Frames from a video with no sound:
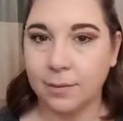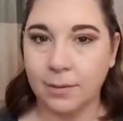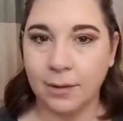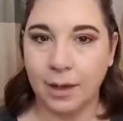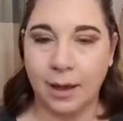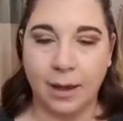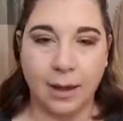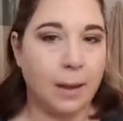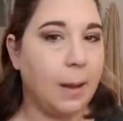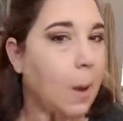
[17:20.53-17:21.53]

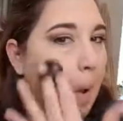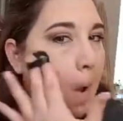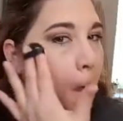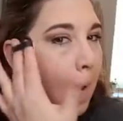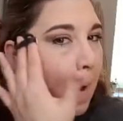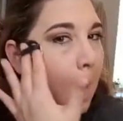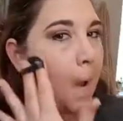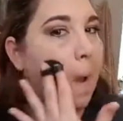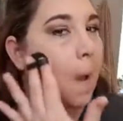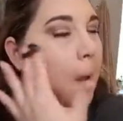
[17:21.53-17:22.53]
Okay,
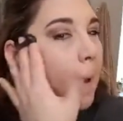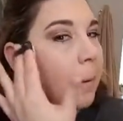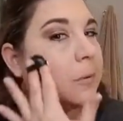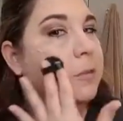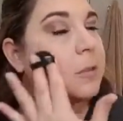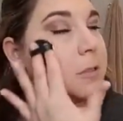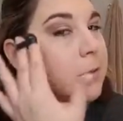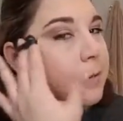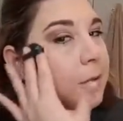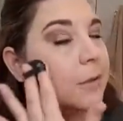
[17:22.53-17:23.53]
just
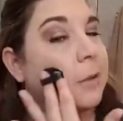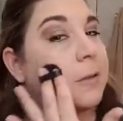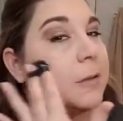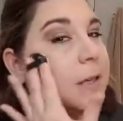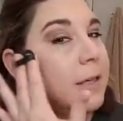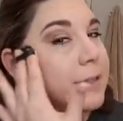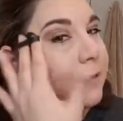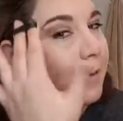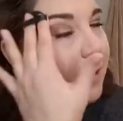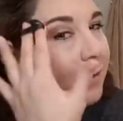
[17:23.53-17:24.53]
doing a little kiss
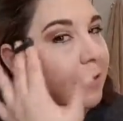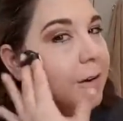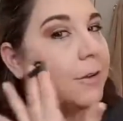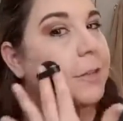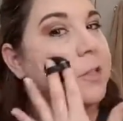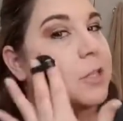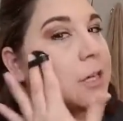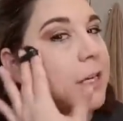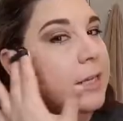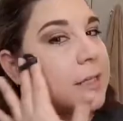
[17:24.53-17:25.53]
of color on the
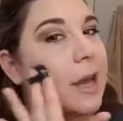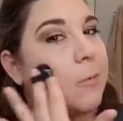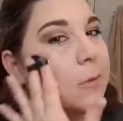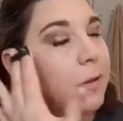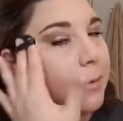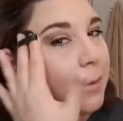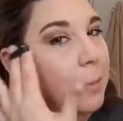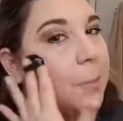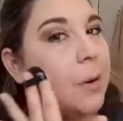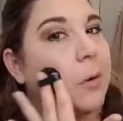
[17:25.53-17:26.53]
cheeks. I really
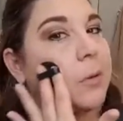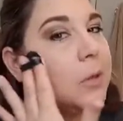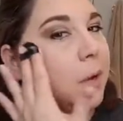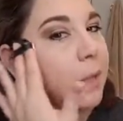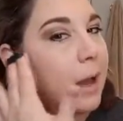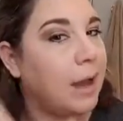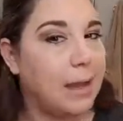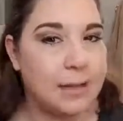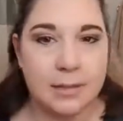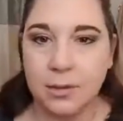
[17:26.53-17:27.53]
went bold on the
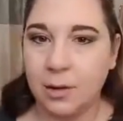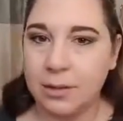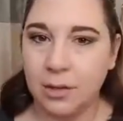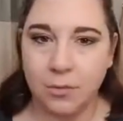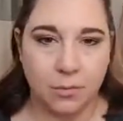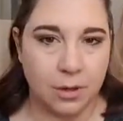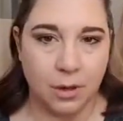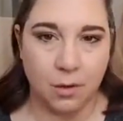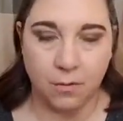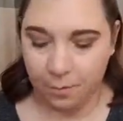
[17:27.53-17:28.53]
eyes, so I don't want to
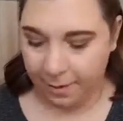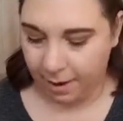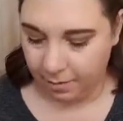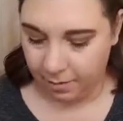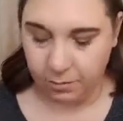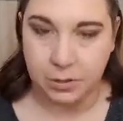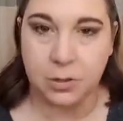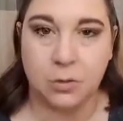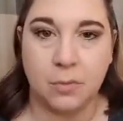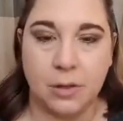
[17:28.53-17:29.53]
overpower with
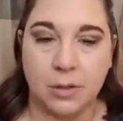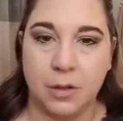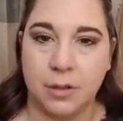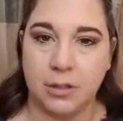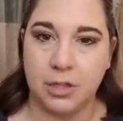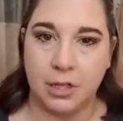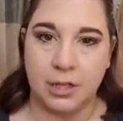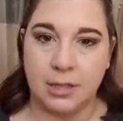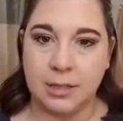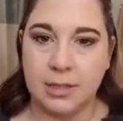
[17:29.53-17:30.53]
too much on the
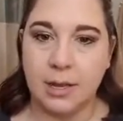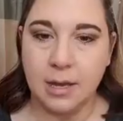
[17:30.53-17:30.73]
cheeks.